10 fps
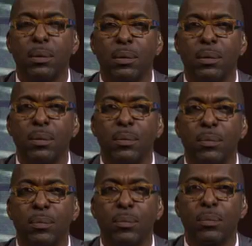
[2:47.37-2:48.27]

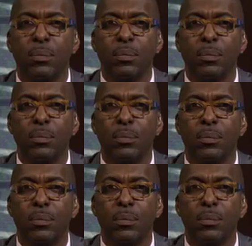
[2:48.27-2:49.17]

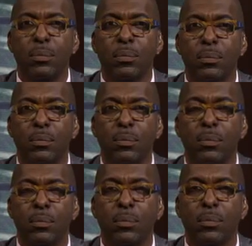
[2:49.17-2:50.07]

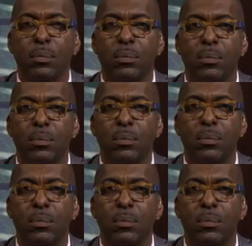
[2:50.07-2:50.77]
The person shown says nothing.